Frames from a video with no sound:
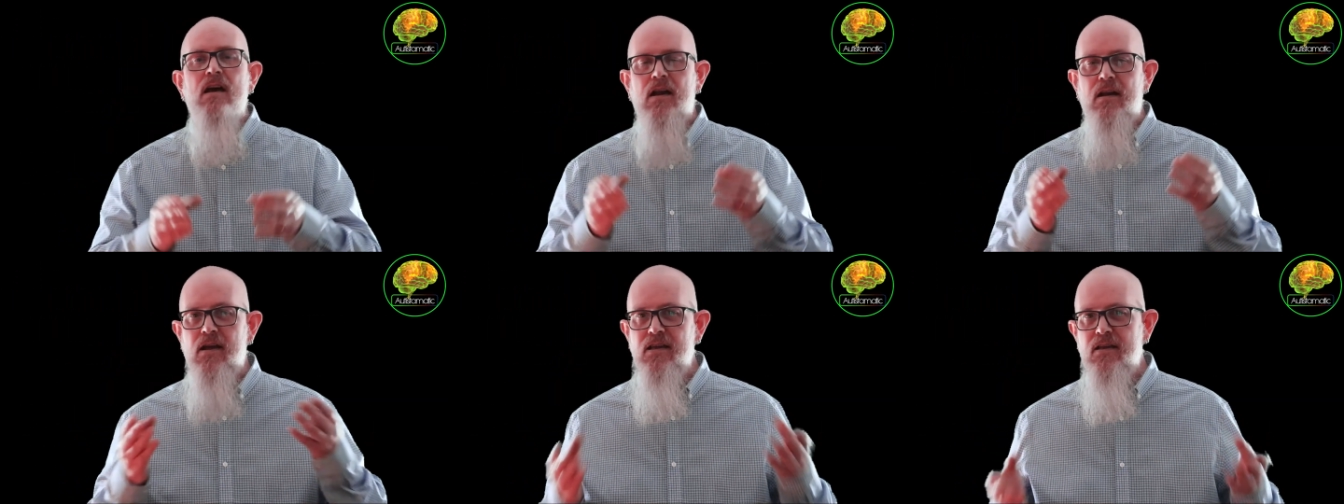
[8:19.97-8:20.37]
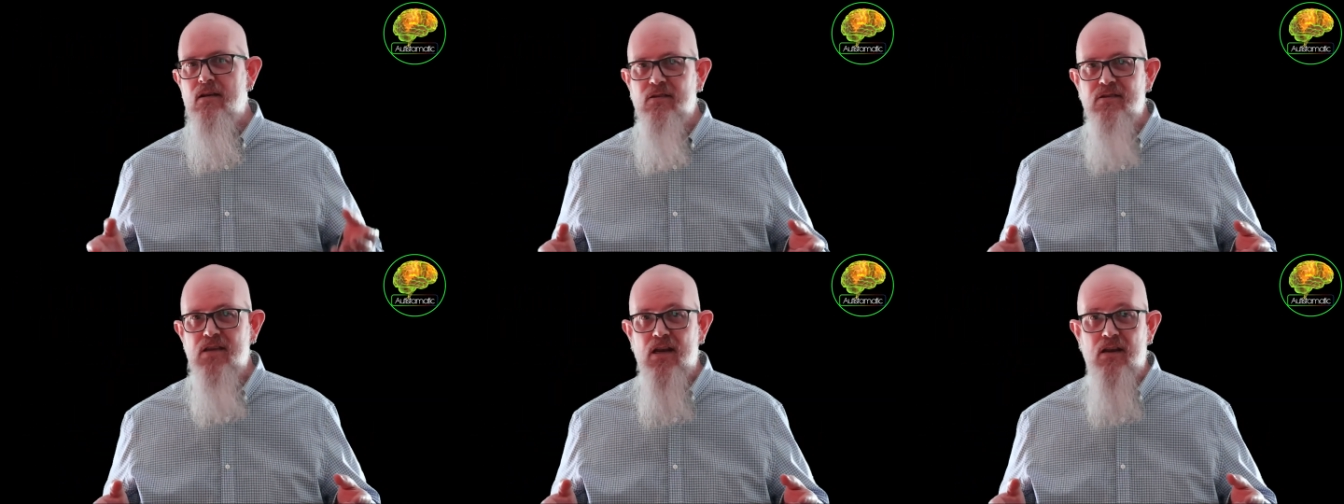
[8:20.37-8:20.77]
and I
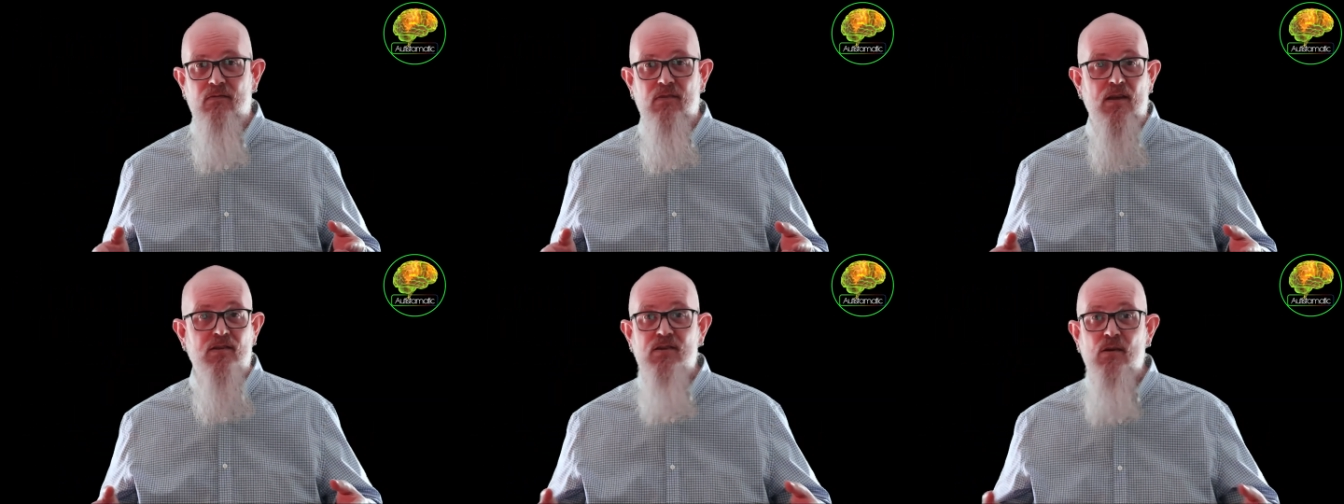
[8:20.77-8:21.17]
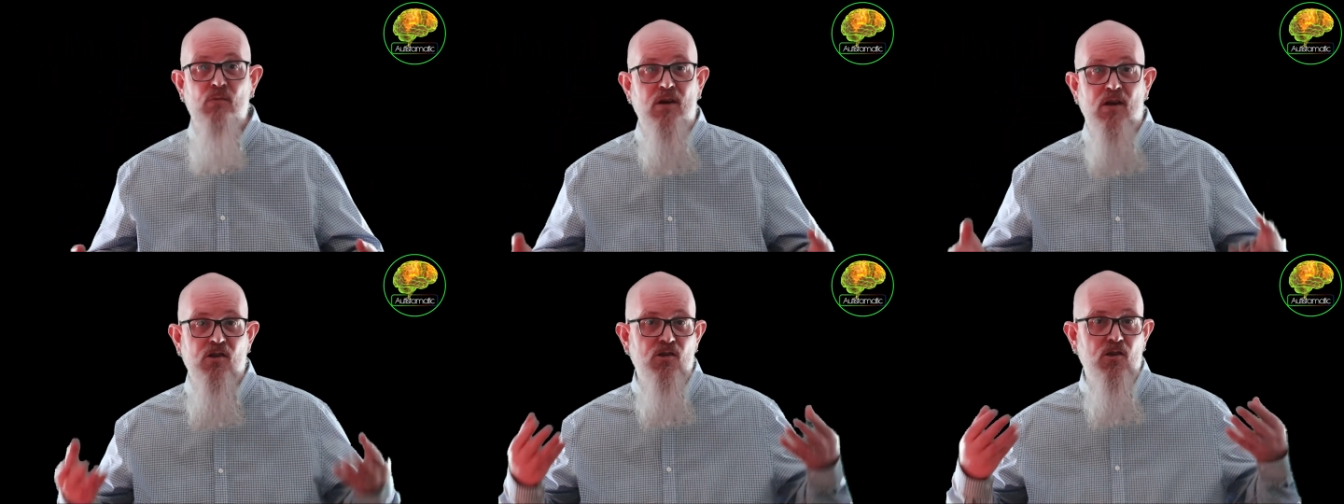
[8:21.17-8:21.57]
can't tell if they're
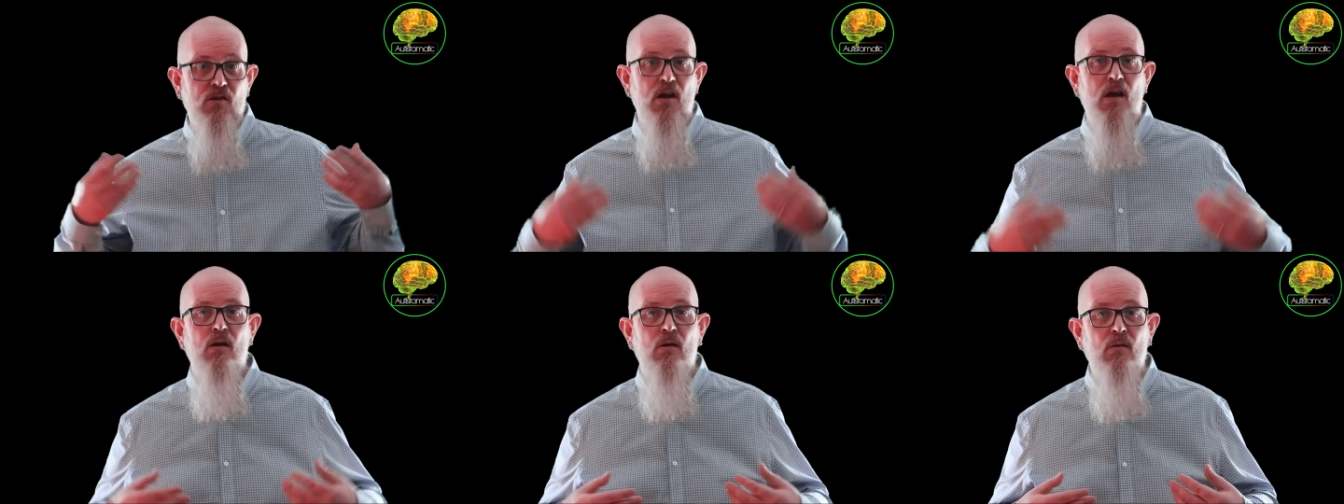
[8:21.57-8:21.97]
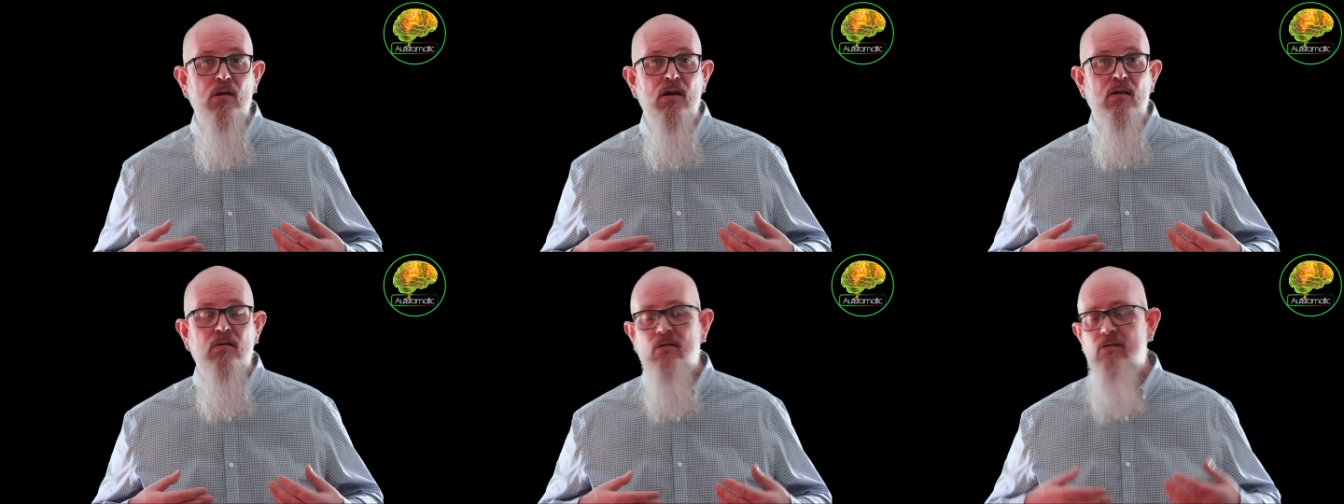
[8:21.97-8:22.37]
someone I should know
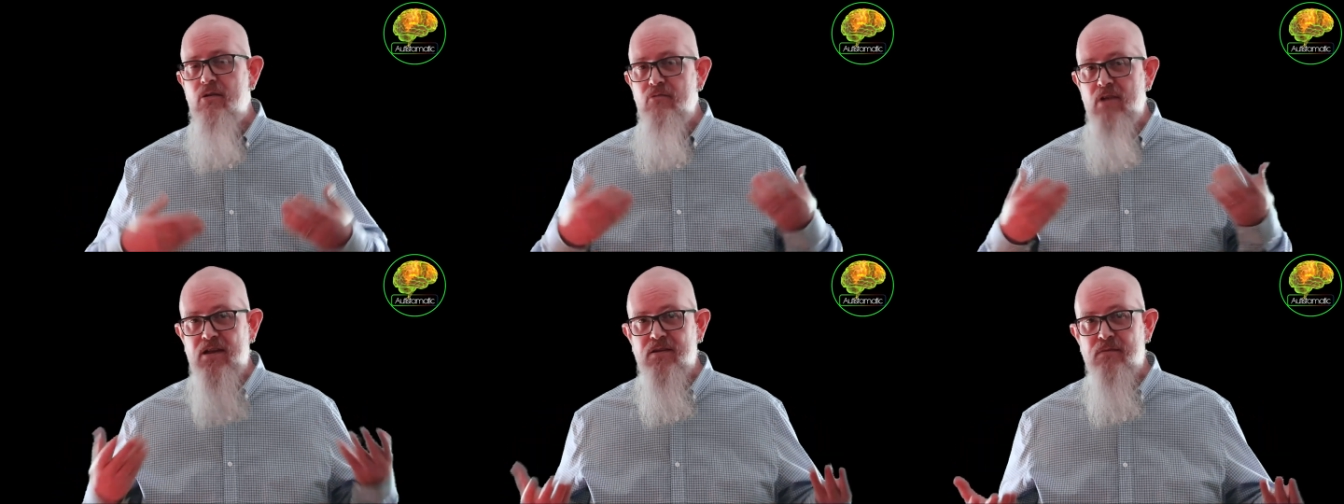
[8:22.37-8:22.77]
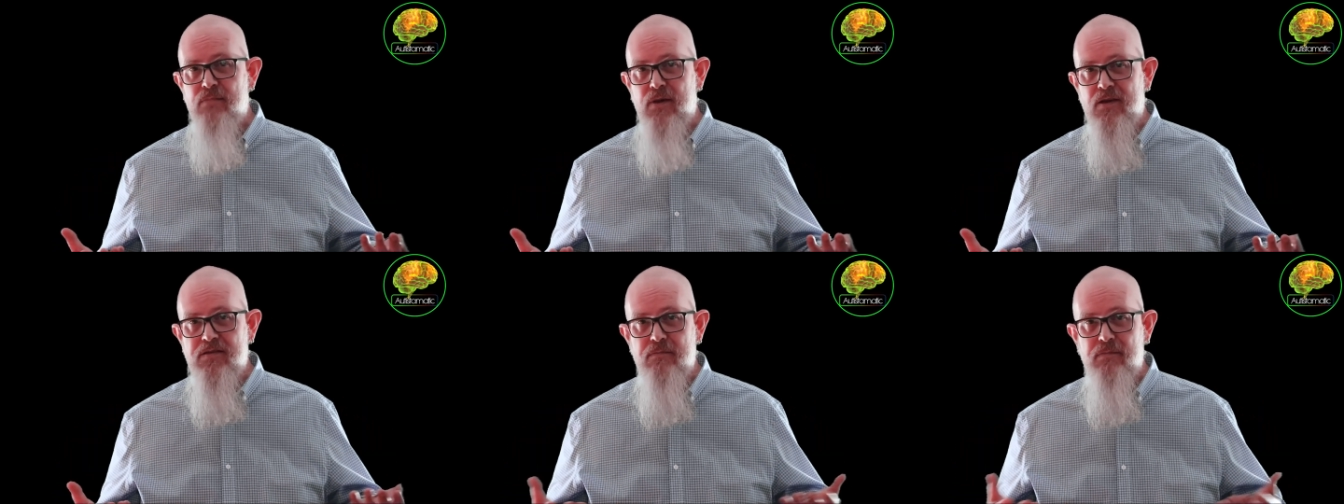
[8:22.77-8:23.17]
or a random
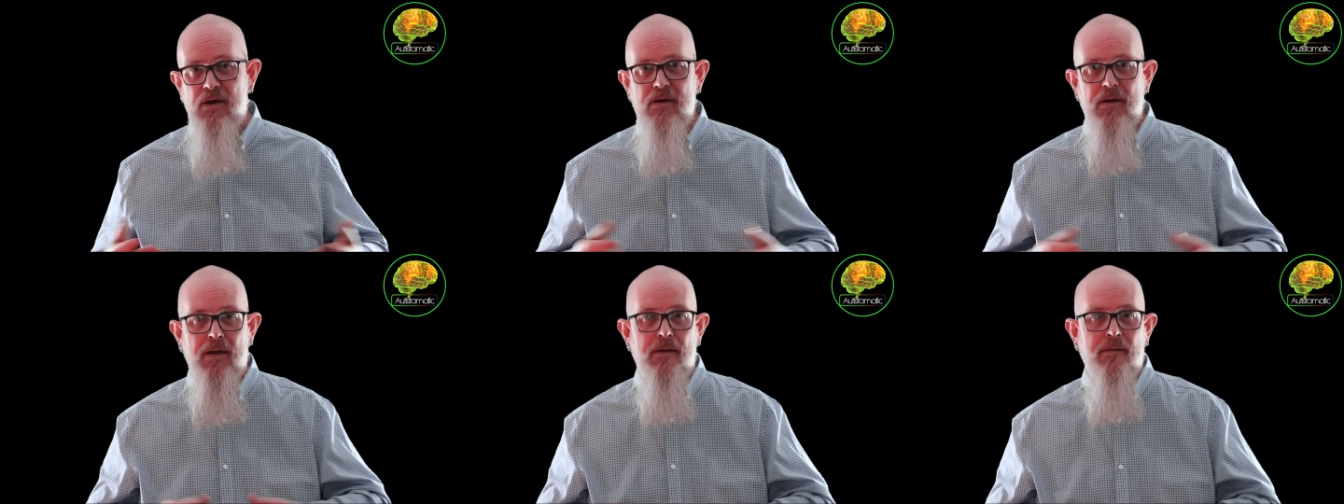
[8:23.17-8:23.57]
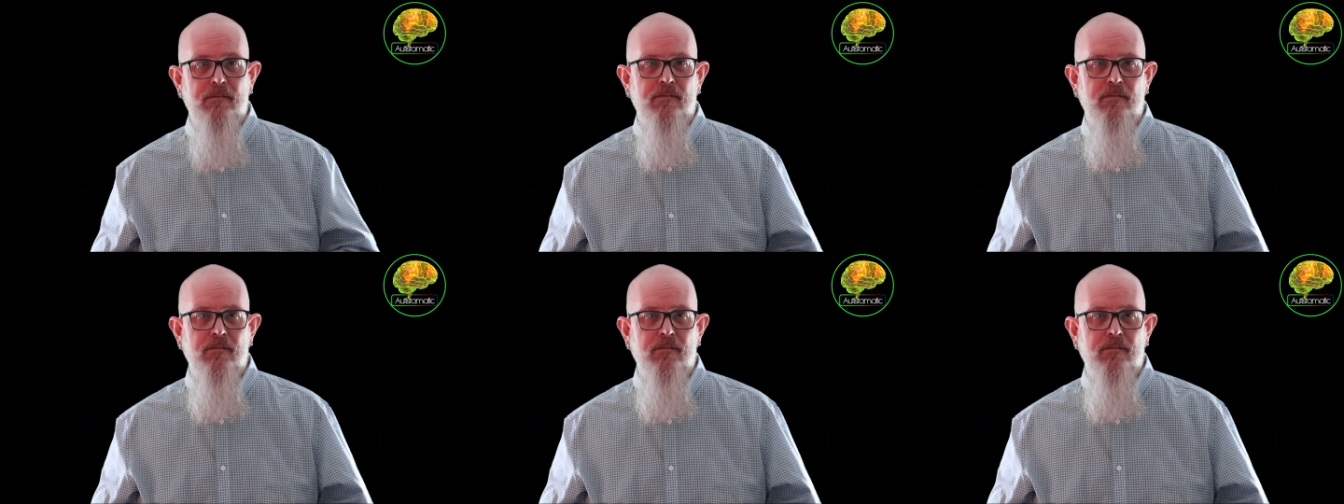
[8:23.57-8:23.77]
passerby.